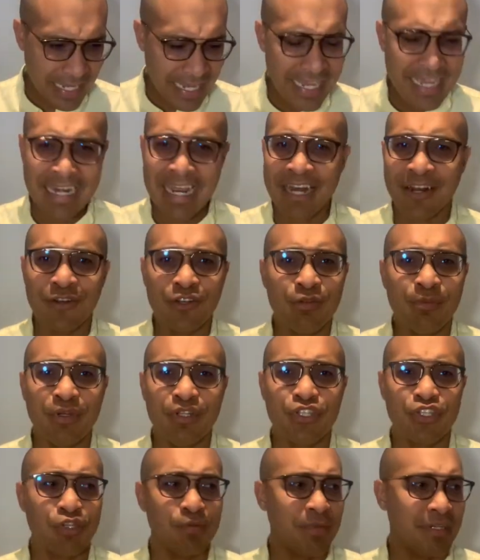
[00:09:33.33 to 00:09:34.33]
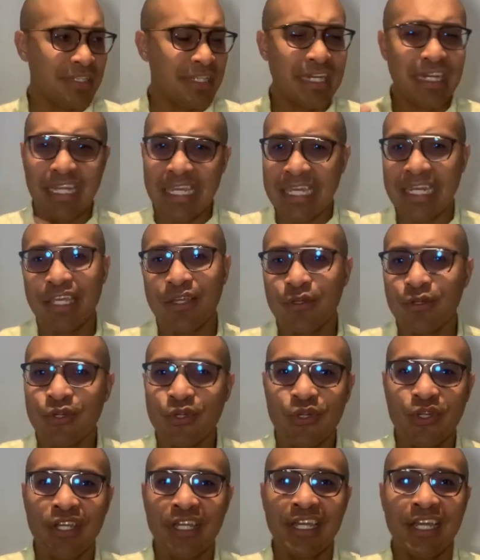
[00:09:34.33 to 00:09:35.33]
And I don't know about you, but the lady
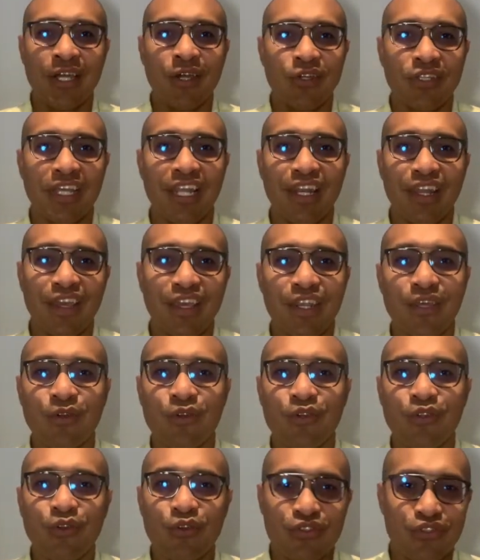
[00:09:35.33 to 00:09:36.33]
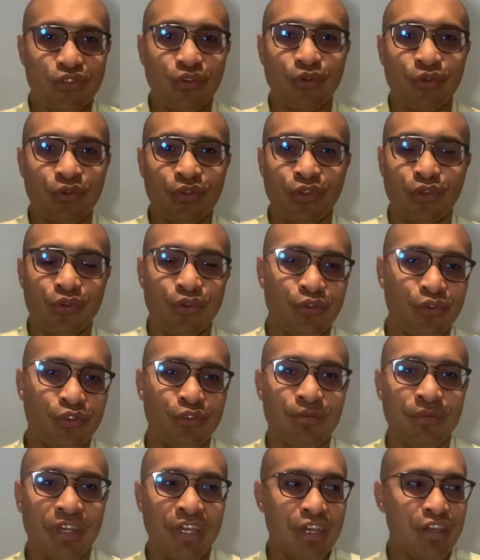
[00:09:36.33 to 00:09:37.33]
who used to own the
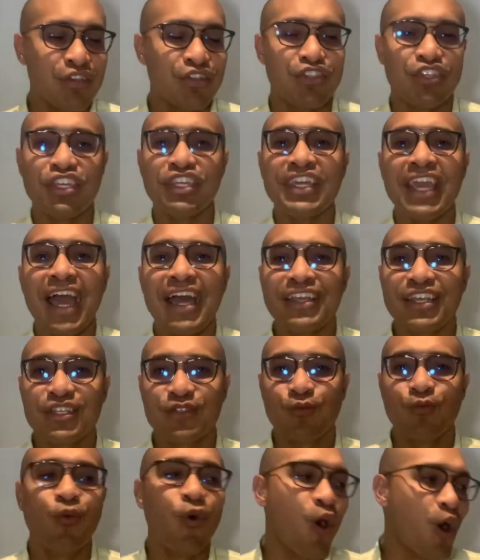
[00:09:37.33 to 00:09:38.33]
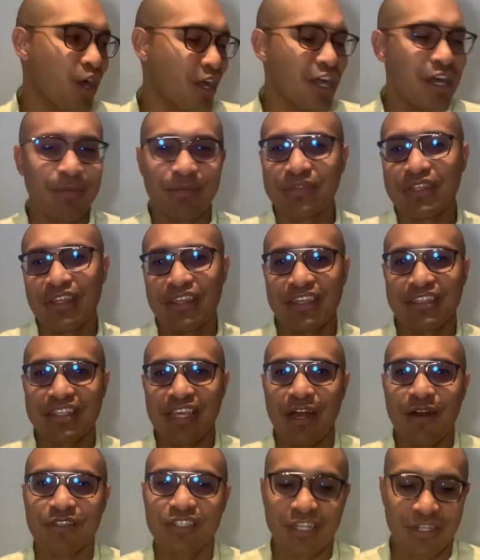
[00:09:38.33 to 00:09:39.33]
home, she can't just walk up to this
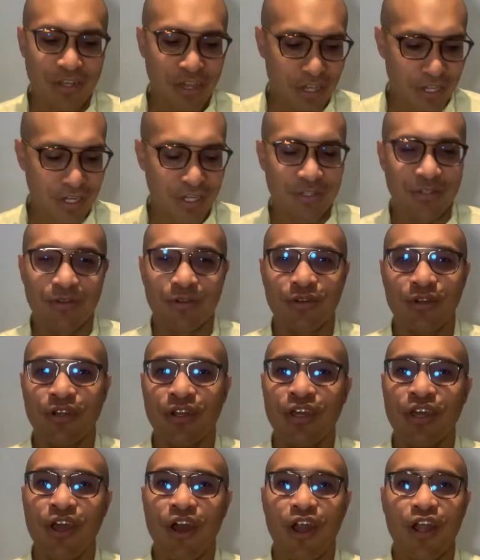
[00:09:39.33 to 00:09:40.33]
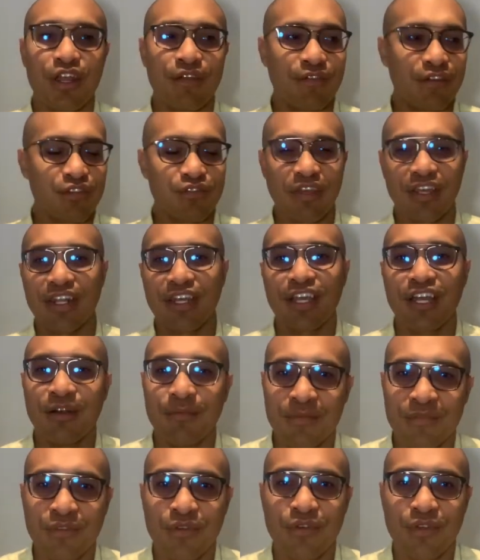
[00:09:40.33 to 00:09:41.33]
house and knock on the door or even try to
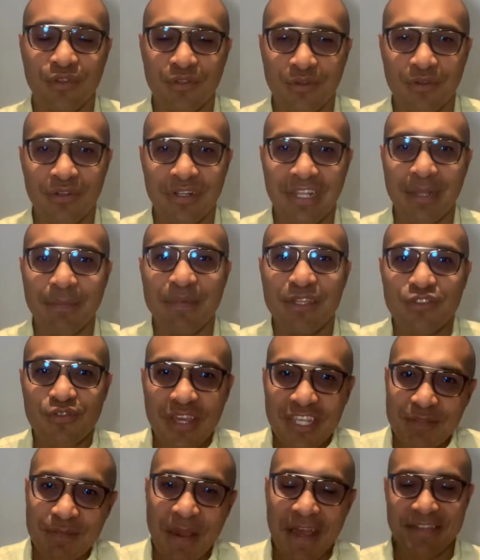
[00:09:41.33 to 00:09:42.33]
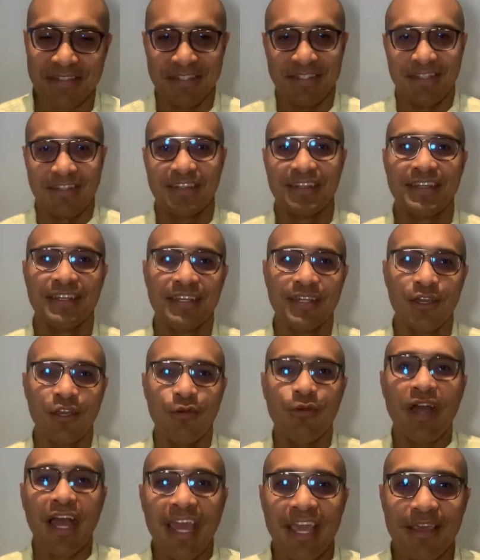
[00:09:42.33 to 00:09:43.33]
come through the door. That'll be trespassing.
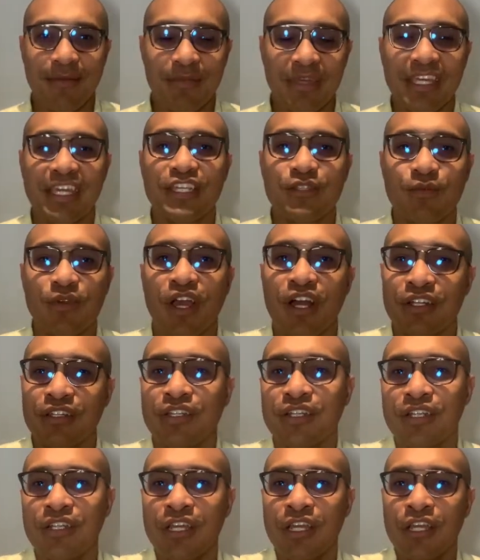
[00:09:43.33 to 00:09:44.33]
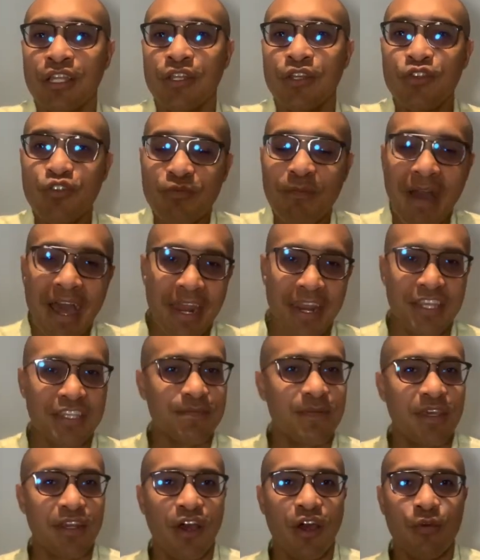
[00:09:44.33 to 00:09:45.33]
Why? Because we're under new
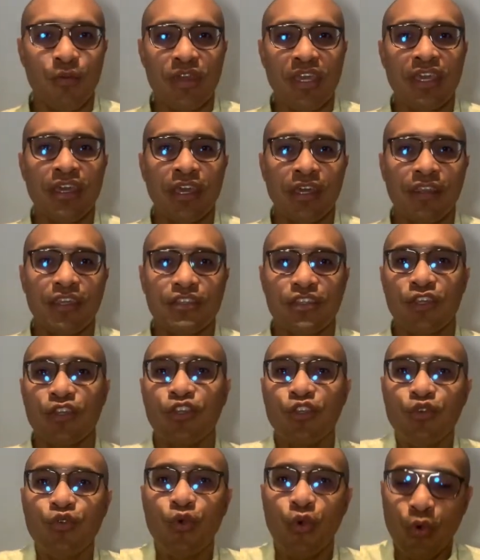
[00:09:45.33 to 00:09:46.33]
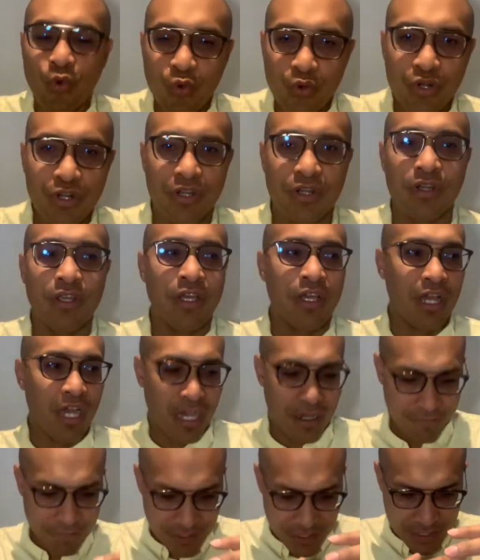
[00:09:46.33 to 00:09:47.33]
management. There's a new owner
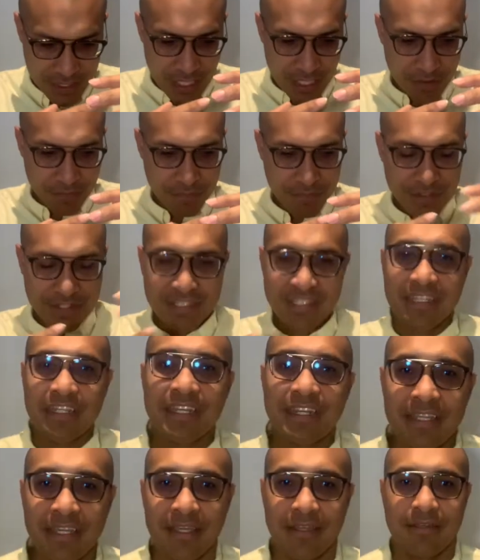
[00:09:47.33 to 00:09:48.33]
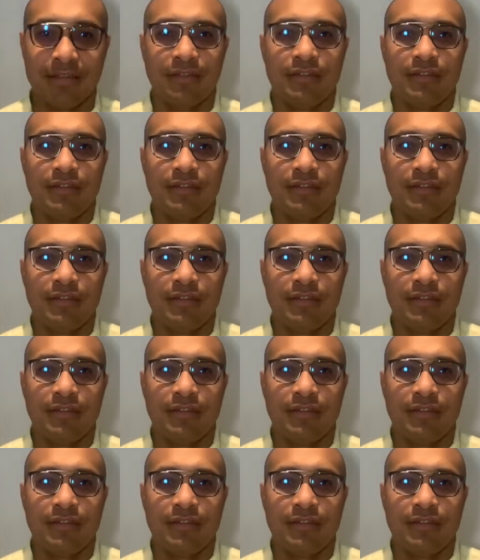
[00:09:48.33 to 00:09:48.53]
of this vicinity.